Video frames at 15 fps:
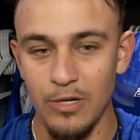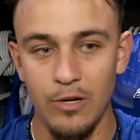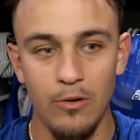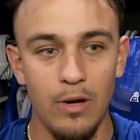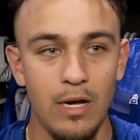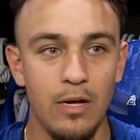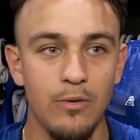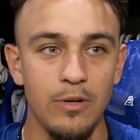
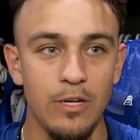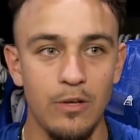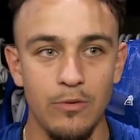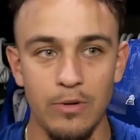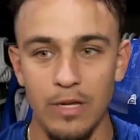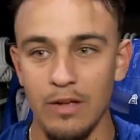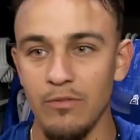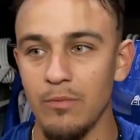go out, you know,
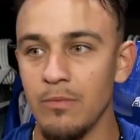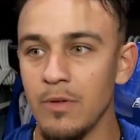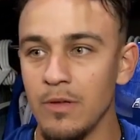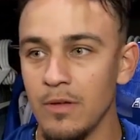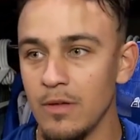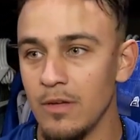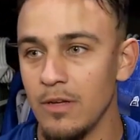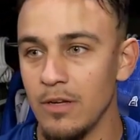we have a,
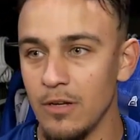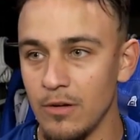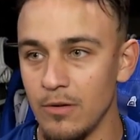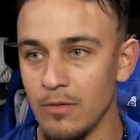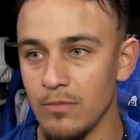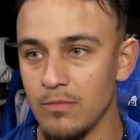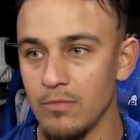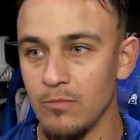you
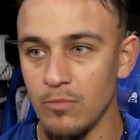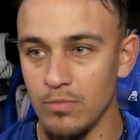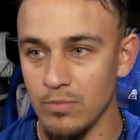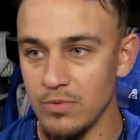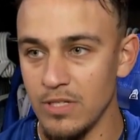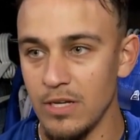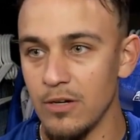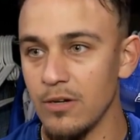know,
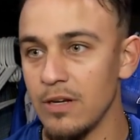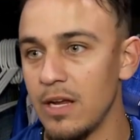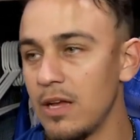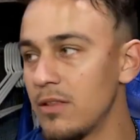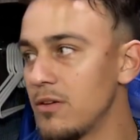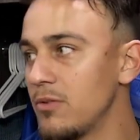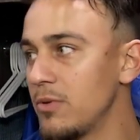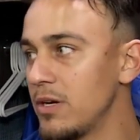dinner
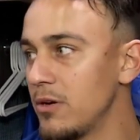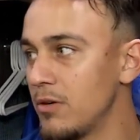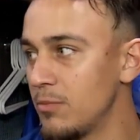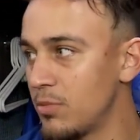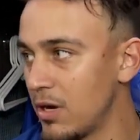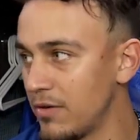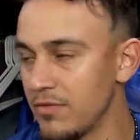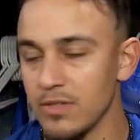together. We go to
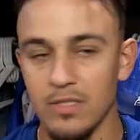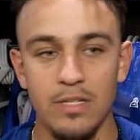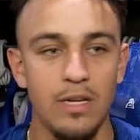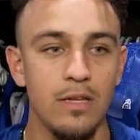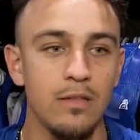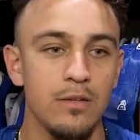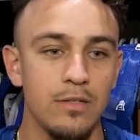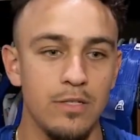breakfast
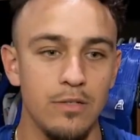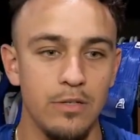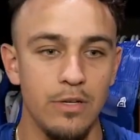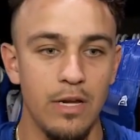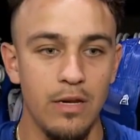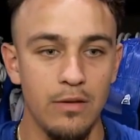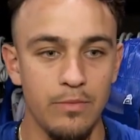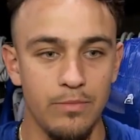together. So you
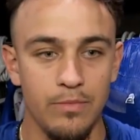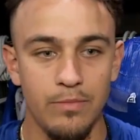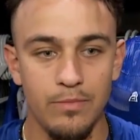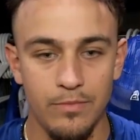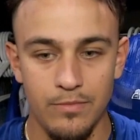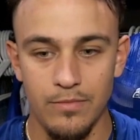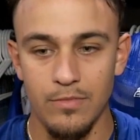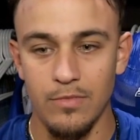kind of,
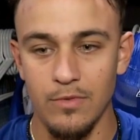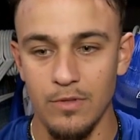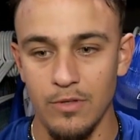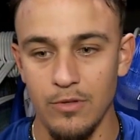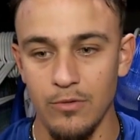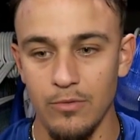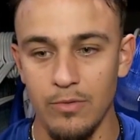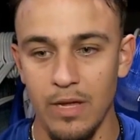
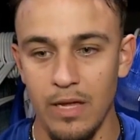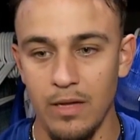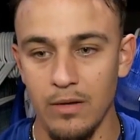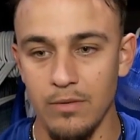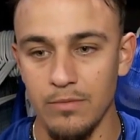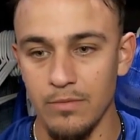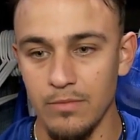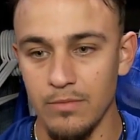you
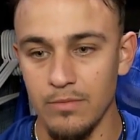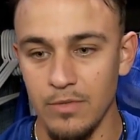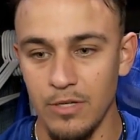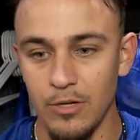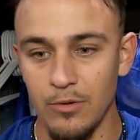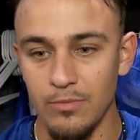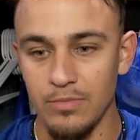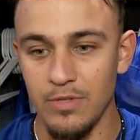gain,
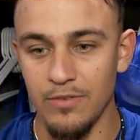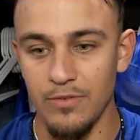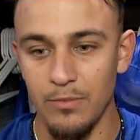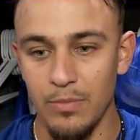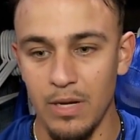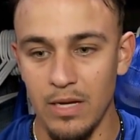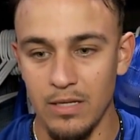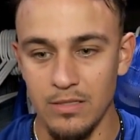you know,
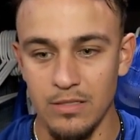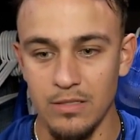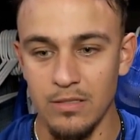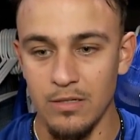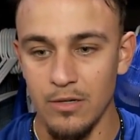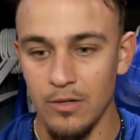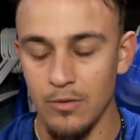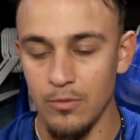different bonds and
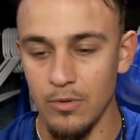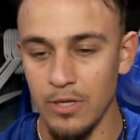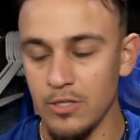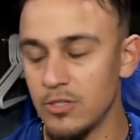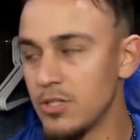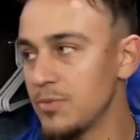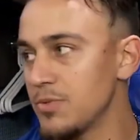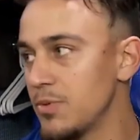
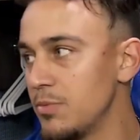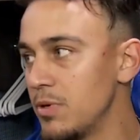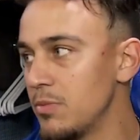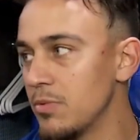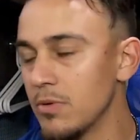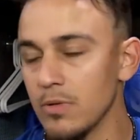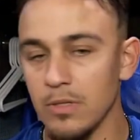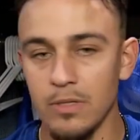relationships with
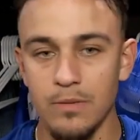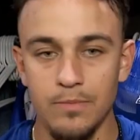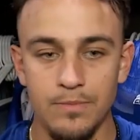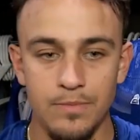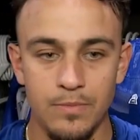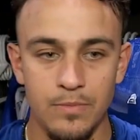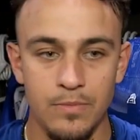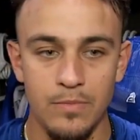people. And
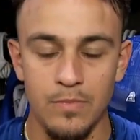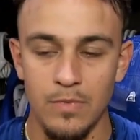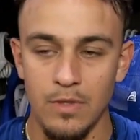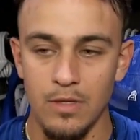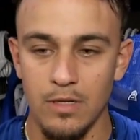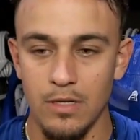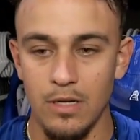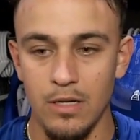
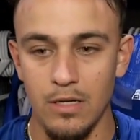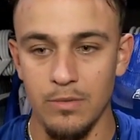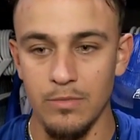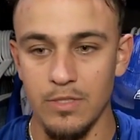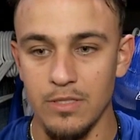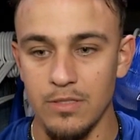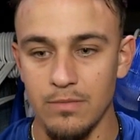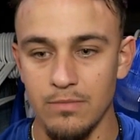
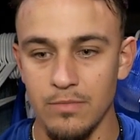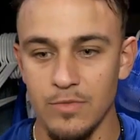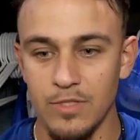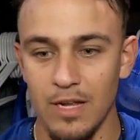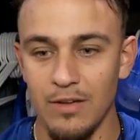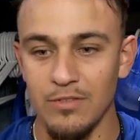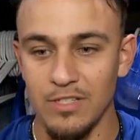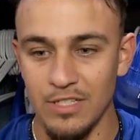it's
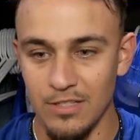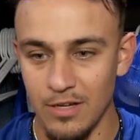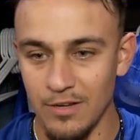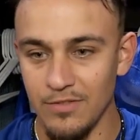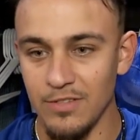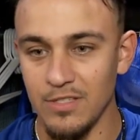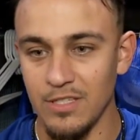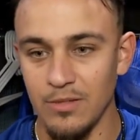obviously
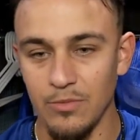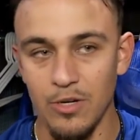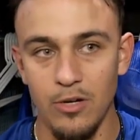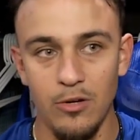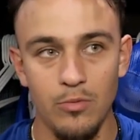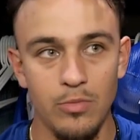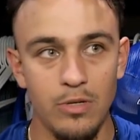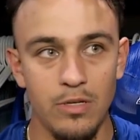tough to see them
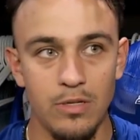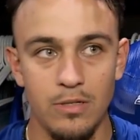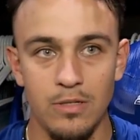go, but